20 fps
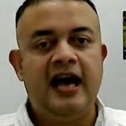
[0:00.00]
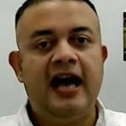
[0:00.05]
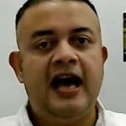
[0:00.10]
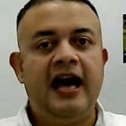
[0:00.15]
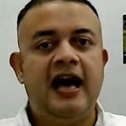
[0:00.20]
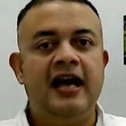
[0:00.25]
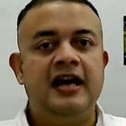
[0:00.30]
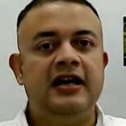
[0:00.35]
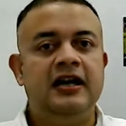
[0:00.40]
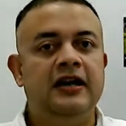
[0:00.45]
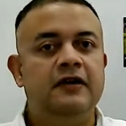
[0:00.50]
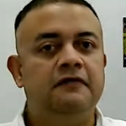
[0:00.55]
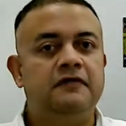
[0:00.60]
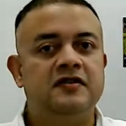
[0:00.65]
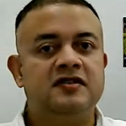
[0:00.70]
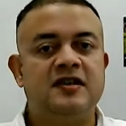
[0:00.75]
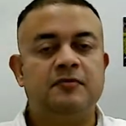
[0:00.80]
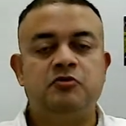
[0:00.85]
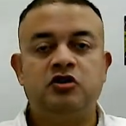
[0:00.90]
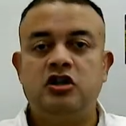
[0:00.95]
And if
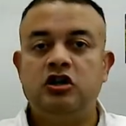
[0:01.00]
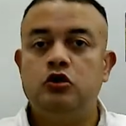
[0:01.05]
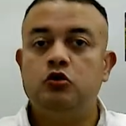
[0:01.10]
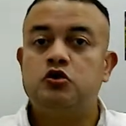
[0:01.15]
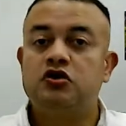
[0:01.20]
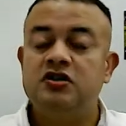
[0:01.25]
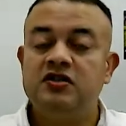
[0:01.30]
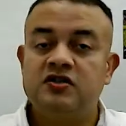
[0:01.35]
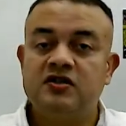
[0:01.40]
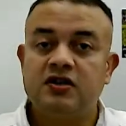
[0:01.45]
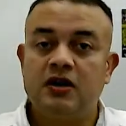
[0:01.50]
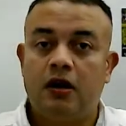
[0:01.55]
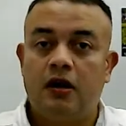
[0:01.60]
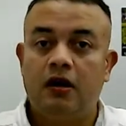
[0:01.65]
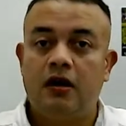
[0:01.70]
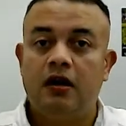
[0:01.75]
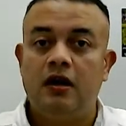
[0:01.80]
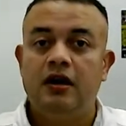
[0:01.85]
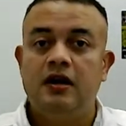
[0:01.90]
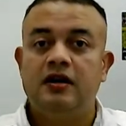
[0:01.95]
the substitutions
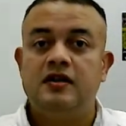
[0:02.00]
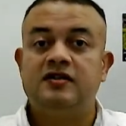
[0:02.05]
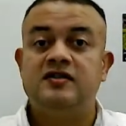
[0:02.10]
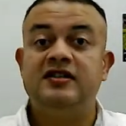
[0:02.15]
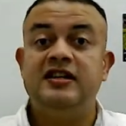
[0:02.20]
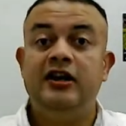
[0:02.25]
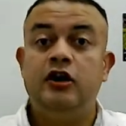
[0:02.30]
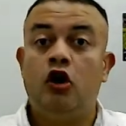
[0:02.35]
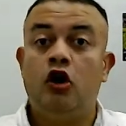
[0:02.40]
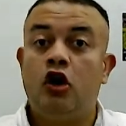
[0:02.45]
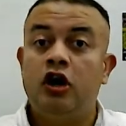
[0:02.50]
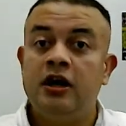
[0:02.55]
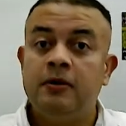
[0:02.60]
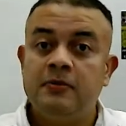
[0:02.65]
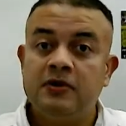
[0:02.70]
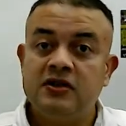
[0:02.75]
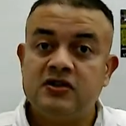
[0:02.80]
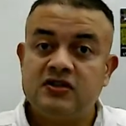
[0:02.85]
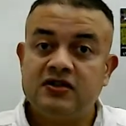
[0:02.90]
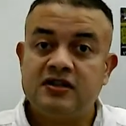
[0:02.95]
are
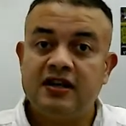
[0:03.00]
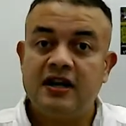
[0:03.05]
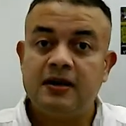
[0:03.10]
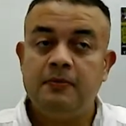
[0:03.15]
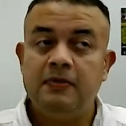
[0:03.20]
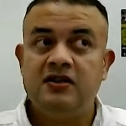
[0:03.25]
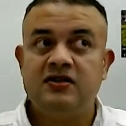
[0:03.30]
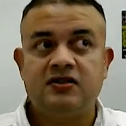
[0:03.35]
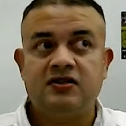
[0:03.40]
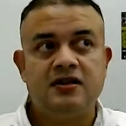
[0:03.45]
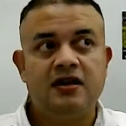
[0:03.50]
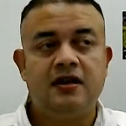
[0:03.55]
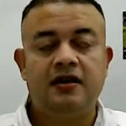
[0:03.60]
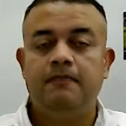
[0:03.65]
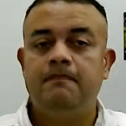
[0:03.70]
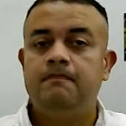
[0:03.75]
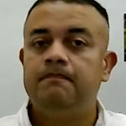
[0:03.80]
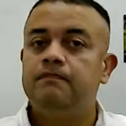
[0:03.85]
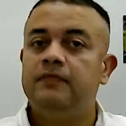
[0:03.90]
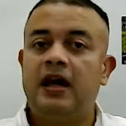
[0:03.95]
synonymous, that means that
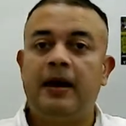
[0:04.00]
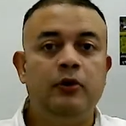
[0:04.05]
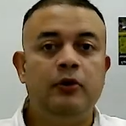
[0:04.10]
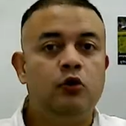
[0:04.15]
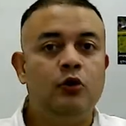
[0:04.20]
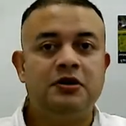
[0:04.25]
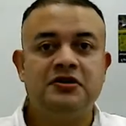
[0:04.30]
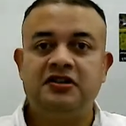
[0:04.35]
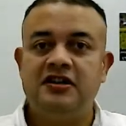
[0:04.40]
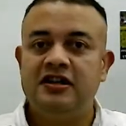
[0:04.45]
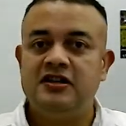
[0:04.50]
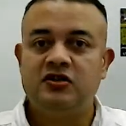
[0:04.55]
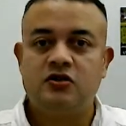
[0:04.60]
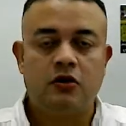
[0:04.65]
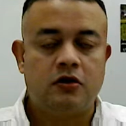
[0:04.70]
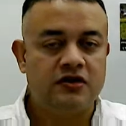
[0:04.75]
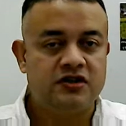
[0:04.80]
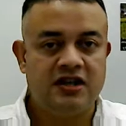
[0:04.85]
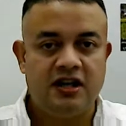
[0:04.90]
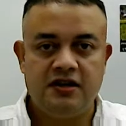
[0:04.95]
amino acid is
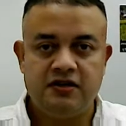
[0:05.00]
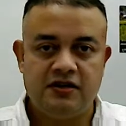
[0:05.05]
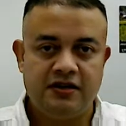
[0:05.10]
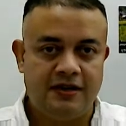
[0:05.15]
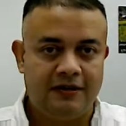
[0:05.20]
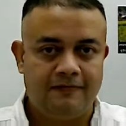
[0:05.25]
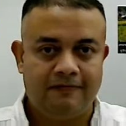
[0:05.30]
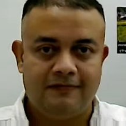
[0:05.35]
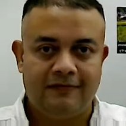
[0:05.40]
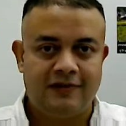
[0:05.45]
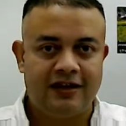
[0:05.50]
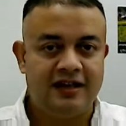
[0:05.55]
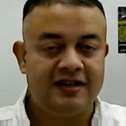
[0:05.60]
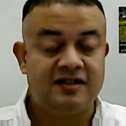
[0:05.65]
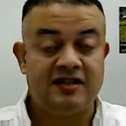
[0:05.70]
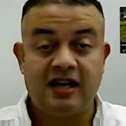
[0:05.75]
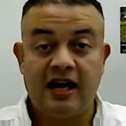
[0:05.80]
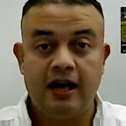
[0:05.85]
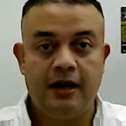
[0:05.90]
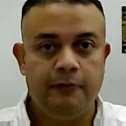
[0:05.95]
not changing right
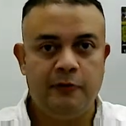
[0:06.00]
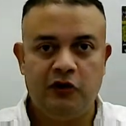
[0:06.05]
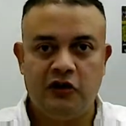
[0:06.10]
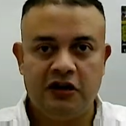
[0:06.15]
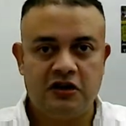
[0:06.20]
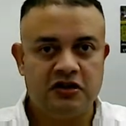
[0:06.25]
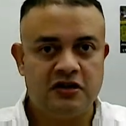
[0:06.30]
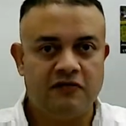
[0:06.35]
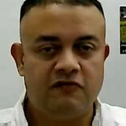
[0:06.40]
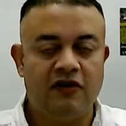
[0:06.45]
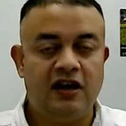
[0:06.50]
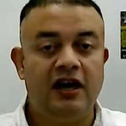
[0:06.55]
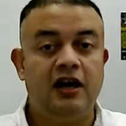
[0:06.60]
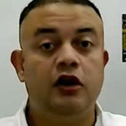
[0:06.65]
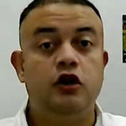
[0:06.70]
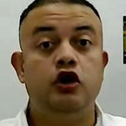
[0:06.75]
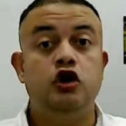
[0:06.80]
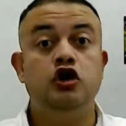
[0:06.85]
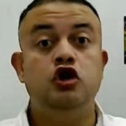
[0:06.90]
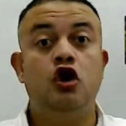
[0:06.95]
silent mutation while
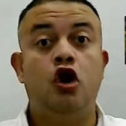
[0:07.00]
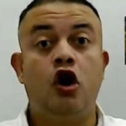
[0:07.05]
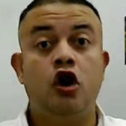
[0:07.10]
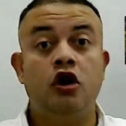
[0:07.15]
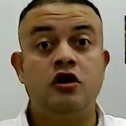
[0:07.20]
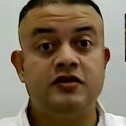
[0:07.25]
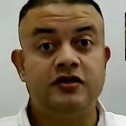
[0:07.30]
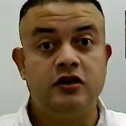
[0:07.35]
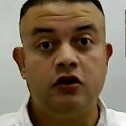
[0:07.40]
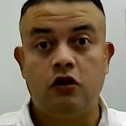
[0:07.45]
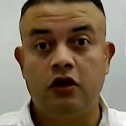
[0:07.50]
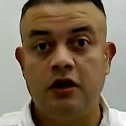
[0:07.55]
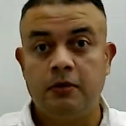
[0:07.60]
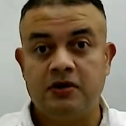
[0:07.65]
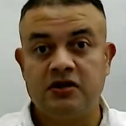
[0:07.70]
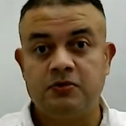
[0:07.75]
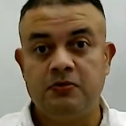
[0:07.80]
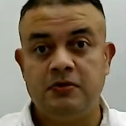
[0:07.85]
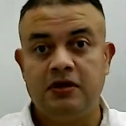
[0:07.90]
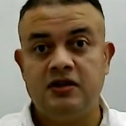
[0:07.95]

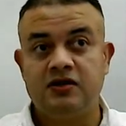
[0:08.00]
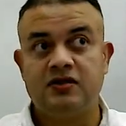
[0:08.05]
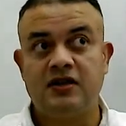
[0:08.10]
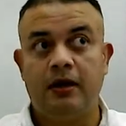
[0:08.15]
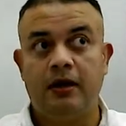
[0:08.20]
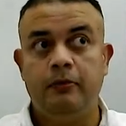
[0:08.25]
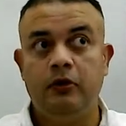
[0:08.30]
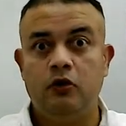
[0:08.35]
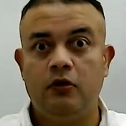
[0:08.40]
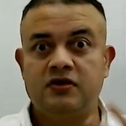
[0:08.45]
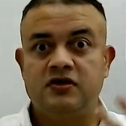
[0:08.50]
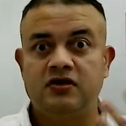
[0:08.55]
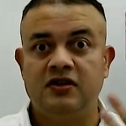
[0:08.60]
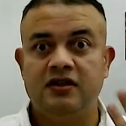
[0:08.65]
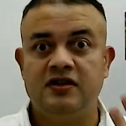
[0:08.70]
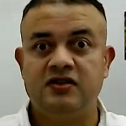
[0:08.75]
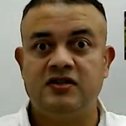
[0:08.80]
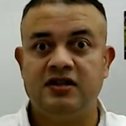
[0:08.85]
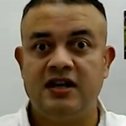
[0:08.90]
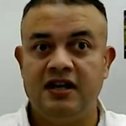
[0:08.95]
non-synonymous means amino acid
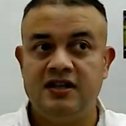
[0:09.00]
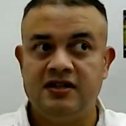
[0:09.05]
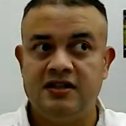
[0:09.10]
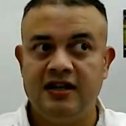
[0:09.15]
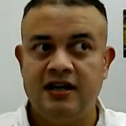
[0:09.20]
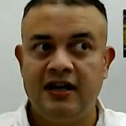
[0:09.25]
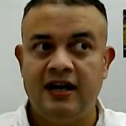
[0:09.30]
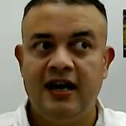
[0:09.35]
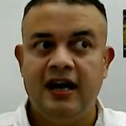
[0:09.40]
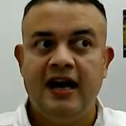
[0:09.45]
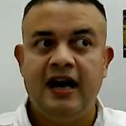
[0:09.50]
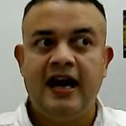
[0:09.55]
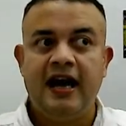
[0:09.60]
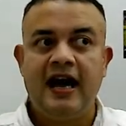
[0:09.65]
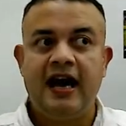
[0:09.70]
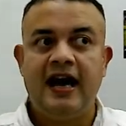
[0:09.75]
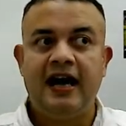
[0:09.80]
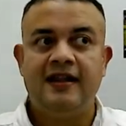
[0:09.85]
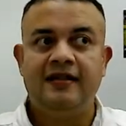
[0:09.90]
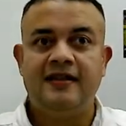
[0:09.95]
is changing
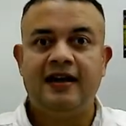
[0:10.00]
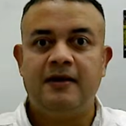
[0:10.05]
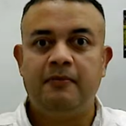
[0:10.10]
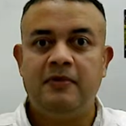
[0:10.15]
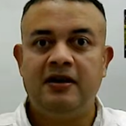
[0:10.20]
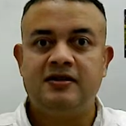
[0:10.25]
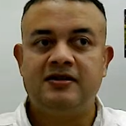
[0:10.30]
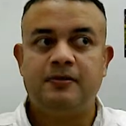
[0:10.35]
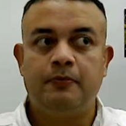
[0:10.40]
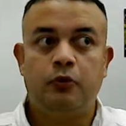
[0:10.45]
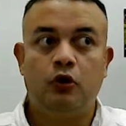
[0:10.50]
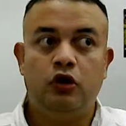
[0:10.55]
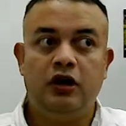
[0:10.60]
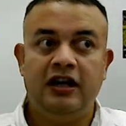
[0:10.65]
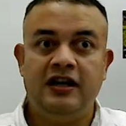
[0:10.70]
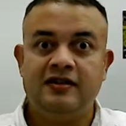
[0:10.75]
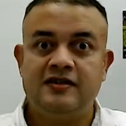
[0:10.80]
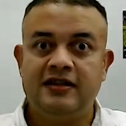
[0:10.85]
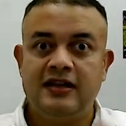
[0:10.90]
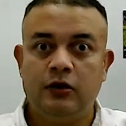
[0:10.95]
and that means the
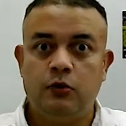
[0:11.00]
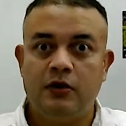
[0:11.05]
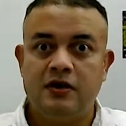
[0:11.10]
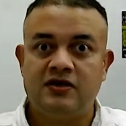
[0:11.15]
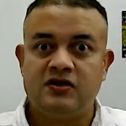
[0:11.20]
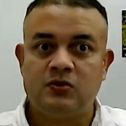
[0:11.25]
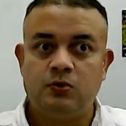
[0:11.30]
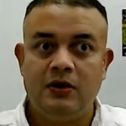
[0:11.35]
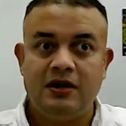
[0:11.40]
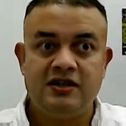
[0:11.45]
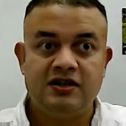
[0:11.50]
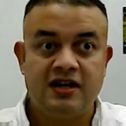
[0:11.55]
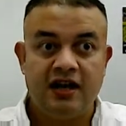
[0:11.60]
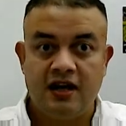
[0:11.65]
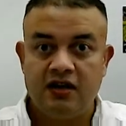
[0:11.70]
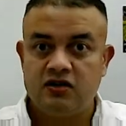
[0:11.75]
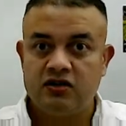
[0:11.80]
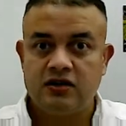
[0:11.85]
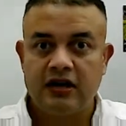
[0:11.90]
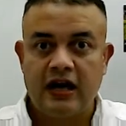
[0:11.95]
protein sequence will
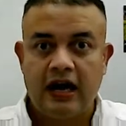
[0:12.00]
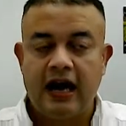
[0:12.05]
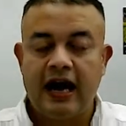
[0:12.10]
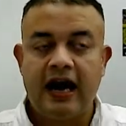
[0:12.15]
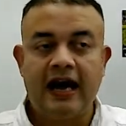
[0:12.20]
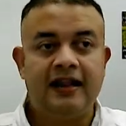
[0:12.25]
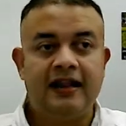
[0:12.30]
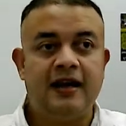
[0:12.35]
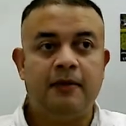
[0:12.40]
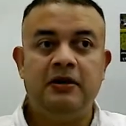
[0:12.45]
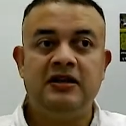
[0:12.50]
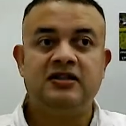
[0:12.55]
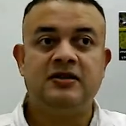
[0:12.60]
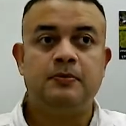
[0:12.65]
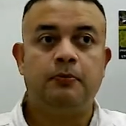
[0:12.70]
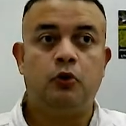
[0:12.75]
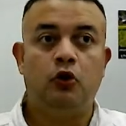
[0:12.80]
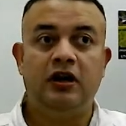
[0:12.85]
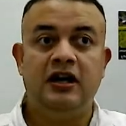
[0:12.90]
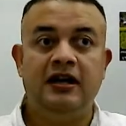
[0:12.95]
change and that means the
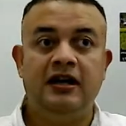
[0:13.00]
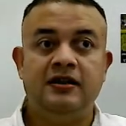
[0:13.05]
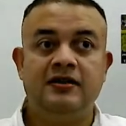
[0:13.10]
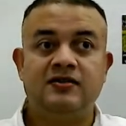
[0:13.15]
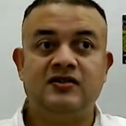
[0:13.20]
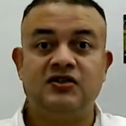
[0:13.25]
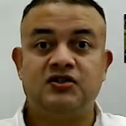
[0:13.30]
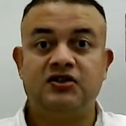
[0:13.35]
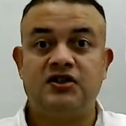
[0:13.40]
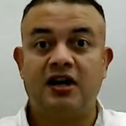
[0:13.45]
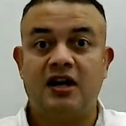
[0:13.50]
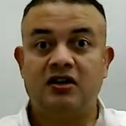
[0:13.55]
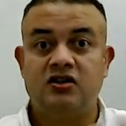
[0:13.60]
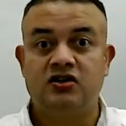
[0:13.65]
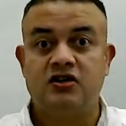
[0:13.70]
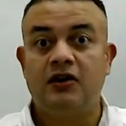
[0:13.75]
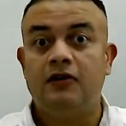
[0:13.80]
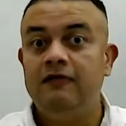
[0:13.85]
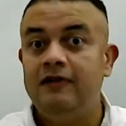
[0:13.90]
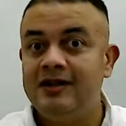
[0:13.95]
protein
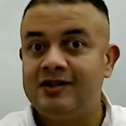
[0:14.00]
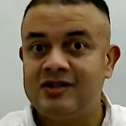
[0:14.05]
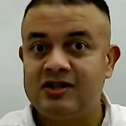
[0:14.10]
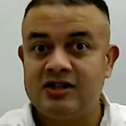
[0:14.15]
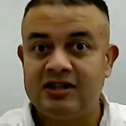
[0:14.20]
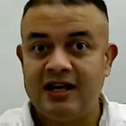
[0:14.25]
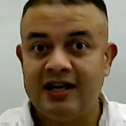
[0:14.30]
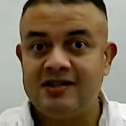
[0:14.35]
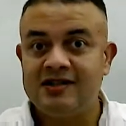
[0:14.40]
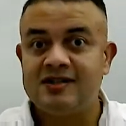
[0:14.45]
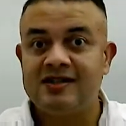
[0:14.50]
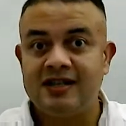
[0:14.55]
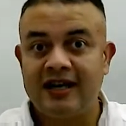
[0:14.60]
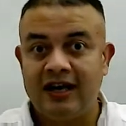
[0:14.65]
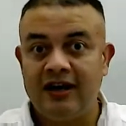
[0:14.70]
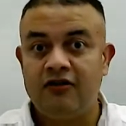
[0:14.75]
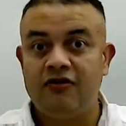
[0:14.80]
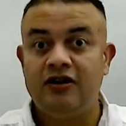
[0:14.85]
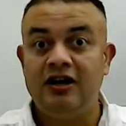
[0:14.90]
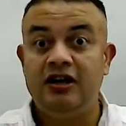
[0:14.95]
structure will change the
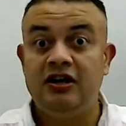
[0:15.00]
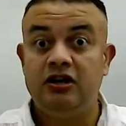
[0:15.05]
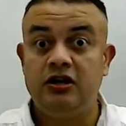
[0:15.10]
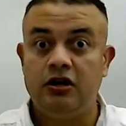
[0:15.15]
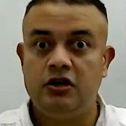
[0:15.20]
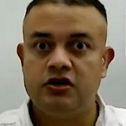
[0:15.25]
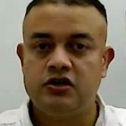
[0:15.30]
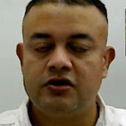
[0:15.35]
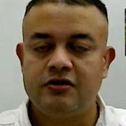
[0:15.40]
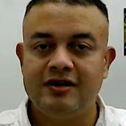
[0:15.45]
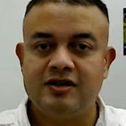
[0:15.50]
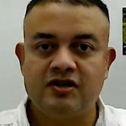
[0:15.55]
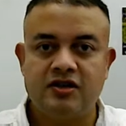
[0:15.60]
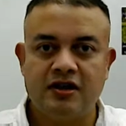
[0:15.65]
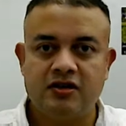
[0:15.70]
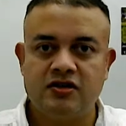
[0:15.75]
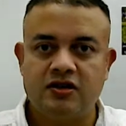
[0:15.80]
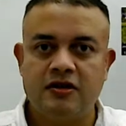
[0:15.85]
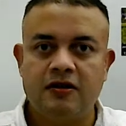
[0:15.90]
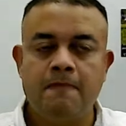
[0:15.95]
secondary and tertiary
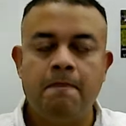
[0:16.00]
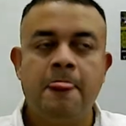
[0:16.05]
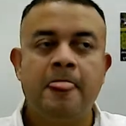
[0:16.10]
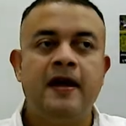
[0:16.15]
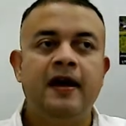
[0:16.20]
structure